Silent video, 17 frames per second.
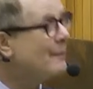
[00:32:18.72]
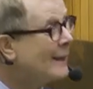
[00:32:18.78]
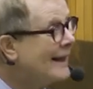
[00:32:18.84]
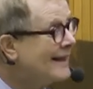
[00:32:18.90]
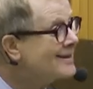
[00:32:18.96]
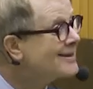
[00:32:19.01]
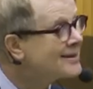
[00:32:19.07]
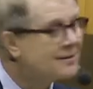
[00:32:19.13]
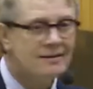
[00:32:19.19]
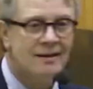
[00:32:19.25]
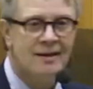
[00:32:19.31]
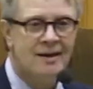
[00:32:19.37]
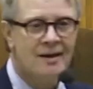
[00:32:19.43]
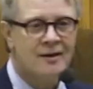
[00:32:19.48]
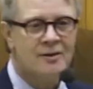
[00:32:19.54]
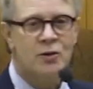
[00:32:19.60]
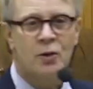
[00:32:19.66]
means.
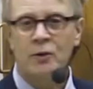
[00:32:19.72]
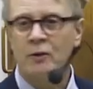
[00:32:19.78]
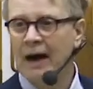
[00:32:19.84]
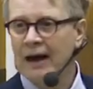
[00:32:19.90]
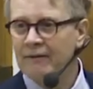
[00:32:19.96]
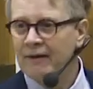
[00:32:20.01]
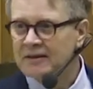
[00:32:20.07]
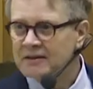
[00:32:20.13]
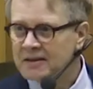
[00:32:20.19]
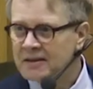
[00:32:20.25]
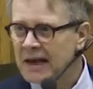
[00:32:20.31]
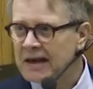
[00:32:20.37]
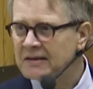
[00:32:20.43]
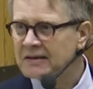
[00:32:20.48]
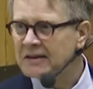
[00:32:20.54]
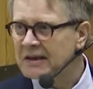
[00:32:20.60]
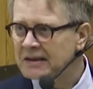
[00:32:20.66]
So you have
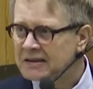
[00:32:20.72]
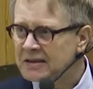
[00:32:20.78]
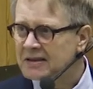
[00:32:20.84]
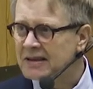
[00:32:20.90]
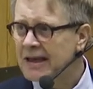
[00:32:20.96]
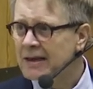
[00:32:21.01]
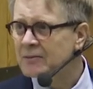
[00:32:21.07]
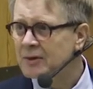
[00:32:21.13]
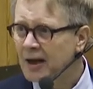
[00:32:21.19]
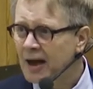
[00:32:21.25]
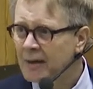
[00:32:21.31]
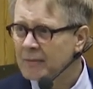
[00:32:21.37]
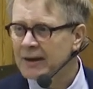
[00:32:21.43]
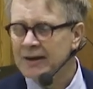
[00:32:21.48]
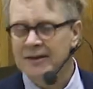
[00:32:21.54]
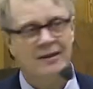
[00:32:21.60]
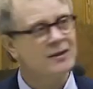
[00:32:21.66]
at the same
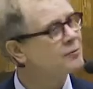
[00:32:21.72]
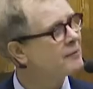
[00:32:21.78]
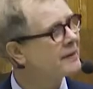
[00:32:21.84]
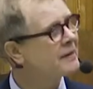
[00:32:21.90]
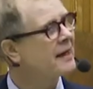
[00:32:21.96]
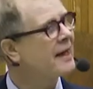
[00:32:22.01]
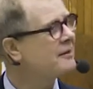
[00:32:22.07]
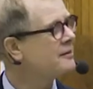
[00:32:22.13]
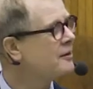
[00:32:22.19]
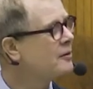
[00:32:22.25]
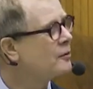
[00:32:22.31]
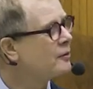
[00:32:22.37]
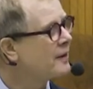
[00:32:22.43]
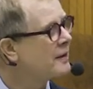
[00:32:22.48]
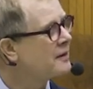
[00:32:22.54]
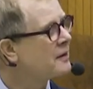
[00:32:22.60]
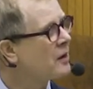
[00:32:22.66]
time in this one
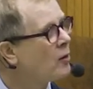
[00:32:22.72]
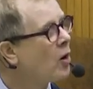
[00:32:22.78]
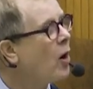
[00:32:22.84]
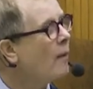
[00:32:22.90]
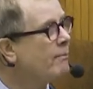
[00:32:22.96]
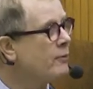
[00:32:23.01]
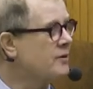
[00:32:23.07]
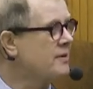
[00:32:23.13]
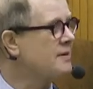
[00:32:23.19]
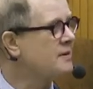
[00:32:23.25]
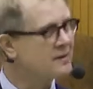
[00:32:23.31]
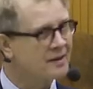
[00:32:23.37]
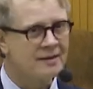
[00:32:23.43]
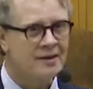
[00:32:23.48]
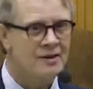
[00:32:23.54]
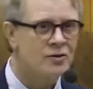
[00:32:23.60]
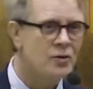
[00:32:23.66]
category opposites,
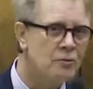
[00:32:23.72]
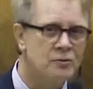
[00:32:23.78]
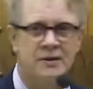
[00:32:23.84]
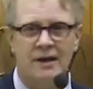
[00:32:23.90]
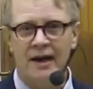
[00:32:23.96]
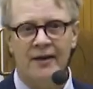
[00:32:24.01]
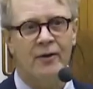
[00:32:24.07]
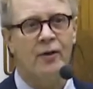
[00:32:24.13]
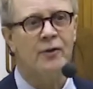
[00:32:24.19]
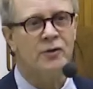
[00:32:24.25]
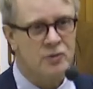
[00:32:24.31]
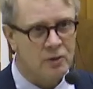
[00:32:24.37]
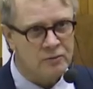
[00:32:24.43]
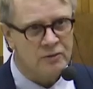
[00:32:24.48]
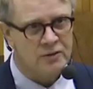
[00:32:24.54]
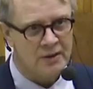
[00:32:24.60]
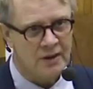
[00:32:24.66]
the social and
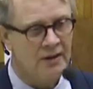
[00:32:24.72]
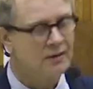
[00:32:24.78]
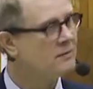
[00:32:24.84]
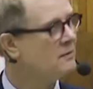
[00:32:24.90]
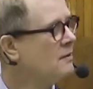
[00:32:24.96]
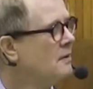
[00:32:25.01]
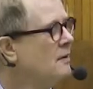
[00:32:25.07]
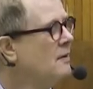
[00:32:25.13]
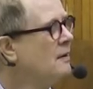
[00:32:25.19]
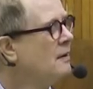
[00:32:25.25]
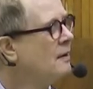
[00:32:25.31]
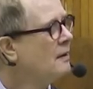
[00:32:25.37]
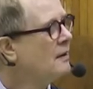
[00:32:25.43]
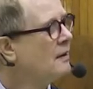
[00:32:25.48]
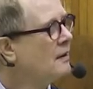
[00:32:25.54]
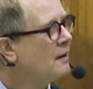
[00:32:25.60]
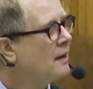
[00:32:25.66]
non-social.
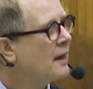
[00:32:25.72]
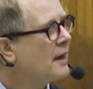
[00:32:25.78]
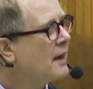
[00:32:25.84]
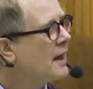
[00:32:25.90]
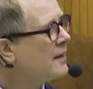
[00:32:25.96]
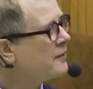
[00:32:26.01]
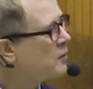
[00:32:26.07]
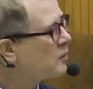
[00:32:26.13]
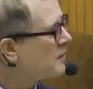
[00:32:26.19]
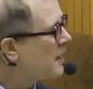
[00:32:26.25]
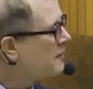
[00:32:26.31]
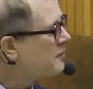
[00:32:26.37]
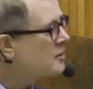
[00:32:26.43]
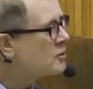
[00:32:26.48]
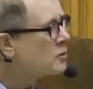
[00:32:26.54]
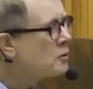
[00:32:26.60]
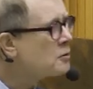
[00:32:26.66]
And
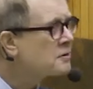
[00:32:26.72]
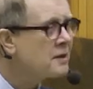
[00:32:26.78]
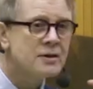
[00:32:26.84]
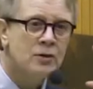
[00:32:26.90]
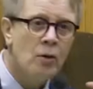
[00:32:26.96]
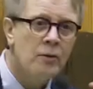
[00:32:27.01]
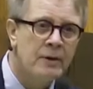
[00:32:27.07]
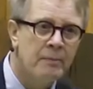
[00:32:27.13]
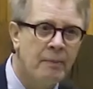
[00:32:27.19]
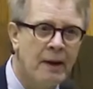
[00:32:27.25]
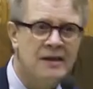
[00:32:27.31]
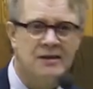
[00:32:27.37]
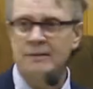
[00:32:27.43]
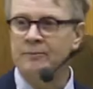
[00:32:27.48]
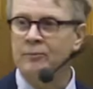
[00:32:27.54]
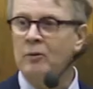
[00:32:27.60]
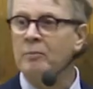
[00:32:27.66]
the social is only
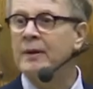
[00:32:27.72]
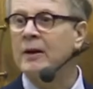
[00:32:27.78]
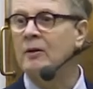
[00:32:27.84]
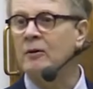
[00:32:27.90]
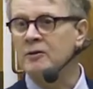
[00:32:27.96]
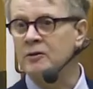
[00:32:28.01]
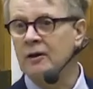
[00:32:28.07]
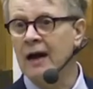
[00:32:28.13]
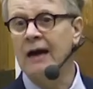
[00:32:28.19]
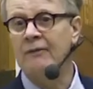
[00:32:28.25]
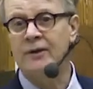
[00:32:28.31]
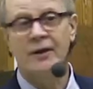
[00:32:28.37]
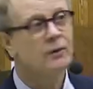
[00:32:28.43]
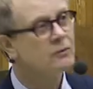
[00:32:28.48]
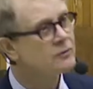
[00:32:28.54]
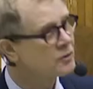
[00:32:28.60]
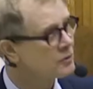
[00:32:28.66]
possible because you have the
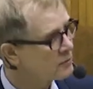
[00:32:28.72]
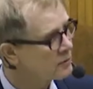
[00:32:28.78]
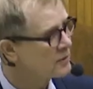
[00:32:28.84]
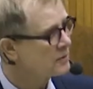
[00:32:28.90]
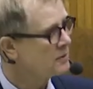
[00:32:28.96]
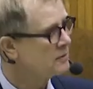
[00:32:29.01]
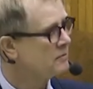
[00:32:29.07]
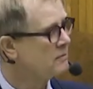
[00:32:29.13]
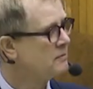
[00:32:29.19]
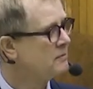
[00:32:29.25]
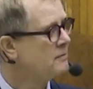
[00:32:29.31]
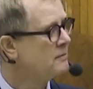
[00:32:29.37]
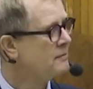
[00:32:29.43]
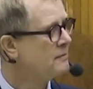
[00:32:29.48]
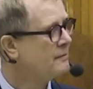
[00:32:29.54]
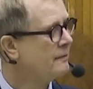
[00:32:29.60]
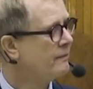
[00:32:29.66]
non-social.
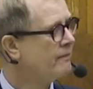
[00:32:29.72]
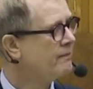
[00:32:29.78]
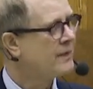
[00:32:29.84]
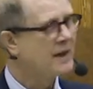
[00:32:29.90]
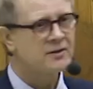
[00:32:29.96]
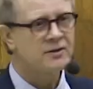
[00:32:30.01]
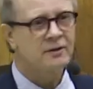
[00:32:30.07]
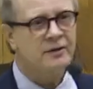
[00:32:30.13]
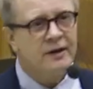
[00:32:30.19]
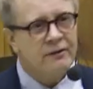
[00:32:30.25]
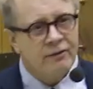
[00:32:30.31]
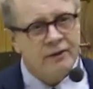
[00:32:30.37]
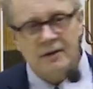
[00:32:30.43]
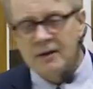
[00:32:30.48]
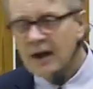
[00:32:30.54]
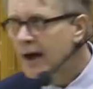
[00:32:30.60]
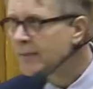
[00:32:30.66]
It's a
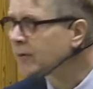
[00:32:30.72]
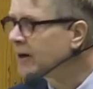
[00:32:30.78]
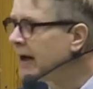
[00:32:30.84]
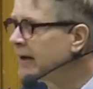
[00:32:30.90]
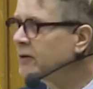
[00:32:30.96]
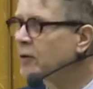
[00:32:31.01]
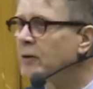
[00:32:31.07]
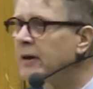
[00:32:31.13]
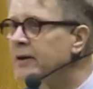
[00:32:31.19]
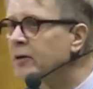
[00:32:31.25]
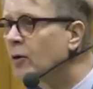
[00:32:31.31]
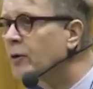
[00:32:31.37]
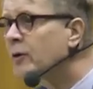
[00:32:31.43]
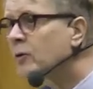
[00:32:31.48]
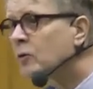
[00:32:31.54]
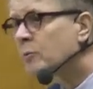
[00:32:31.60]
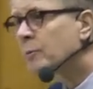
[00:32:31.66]
different type, and you, in order to